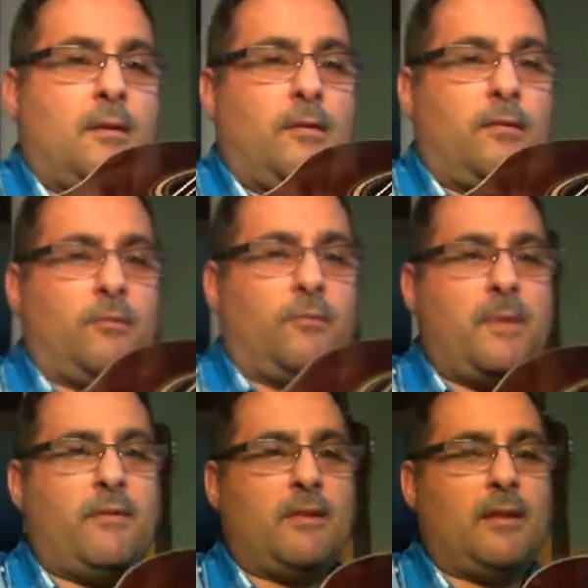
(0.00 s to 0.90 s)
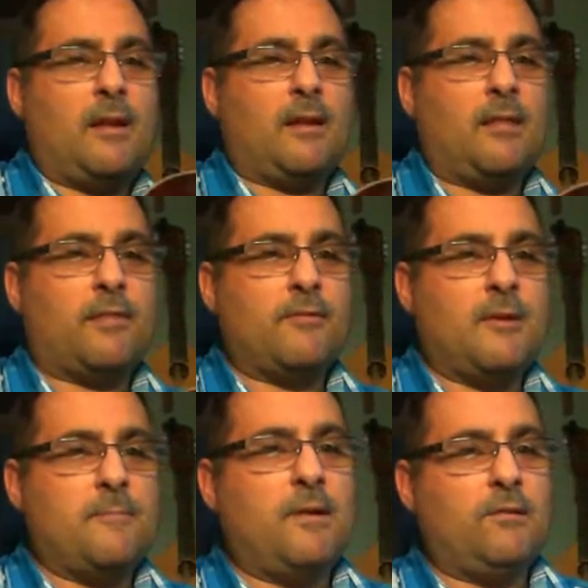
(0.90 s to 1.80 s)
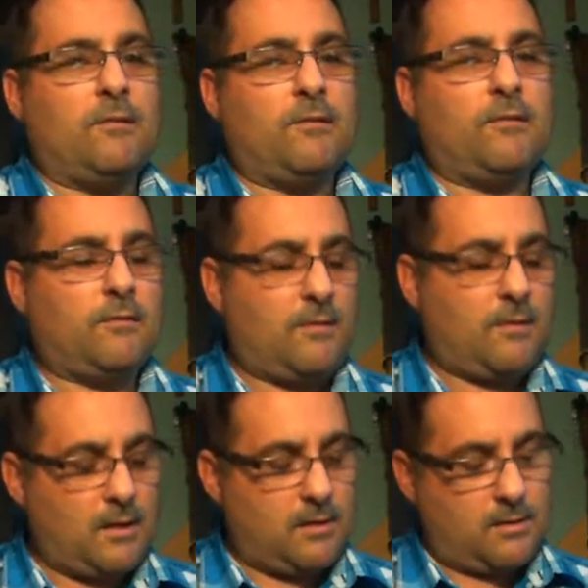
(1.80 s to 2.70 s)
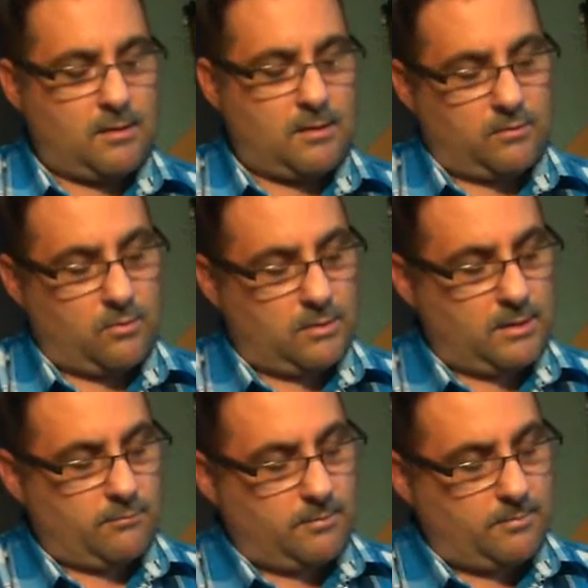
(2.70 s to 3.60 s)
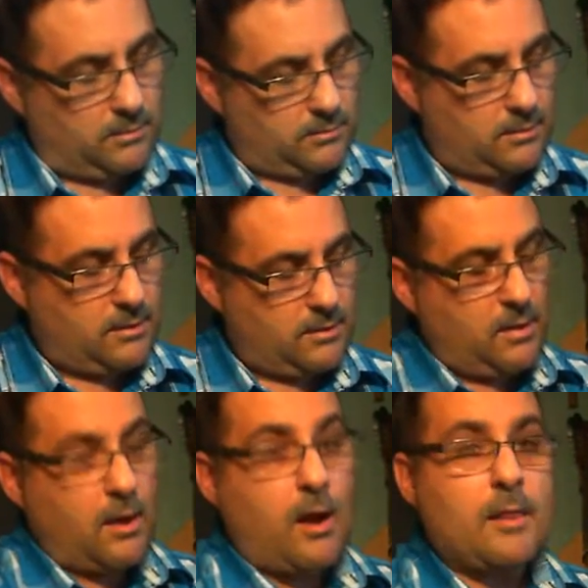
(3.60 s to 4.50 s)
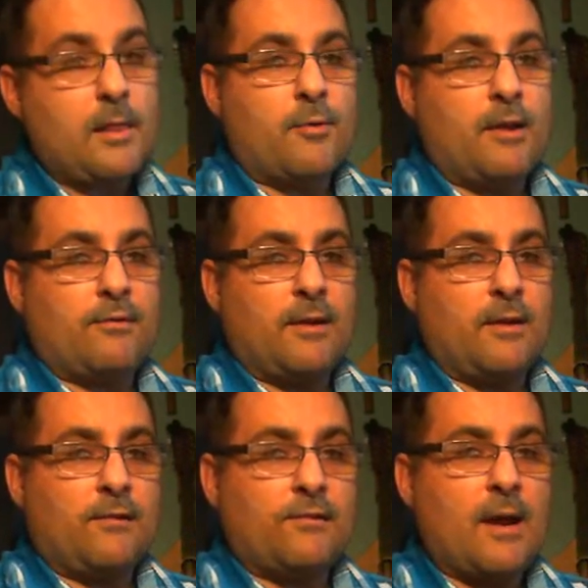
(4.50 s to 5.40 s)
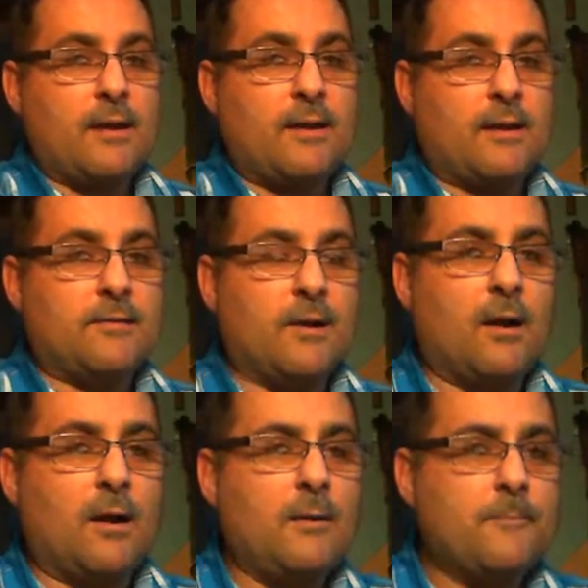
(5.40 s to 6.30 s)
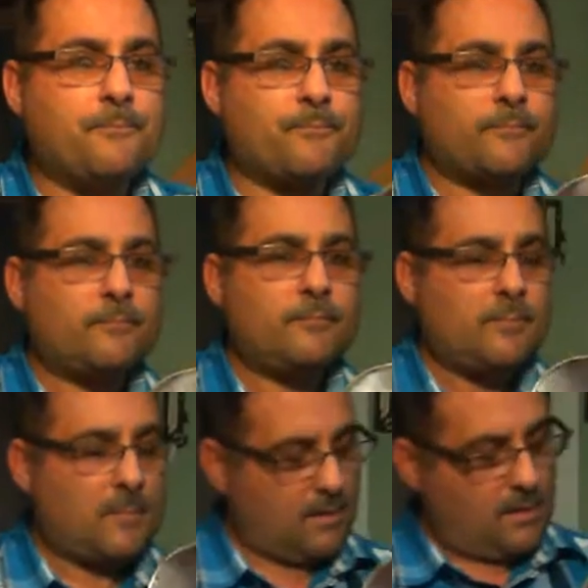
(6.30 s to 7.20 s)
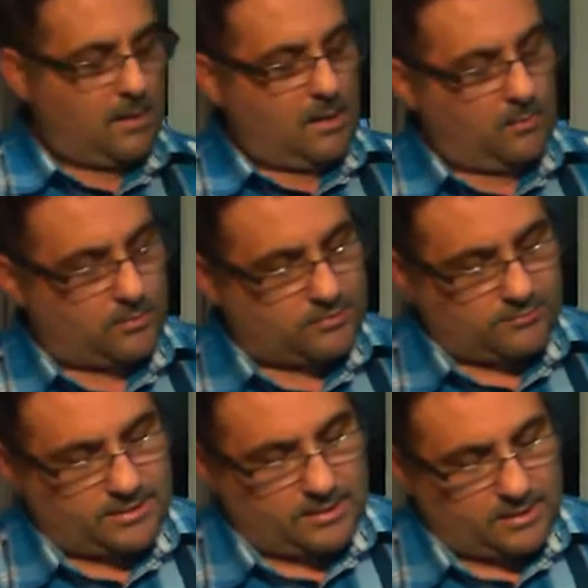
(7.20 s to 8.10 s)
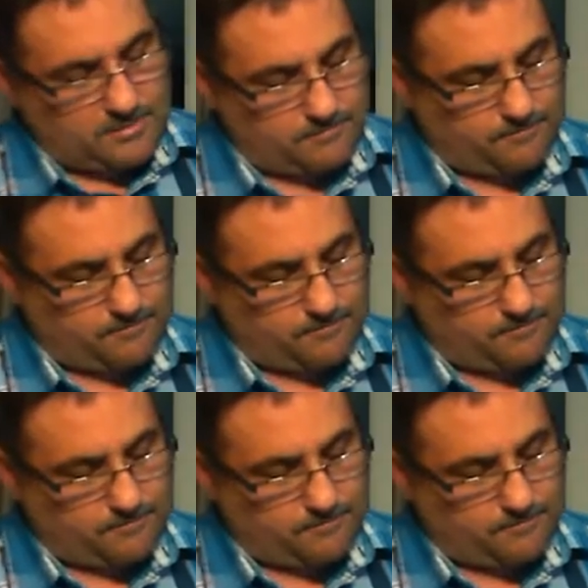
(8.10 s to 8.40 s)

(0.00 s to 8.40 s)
So it was basically like in three pieces and totally rebuilt. All the bracing inside the guitar was redone.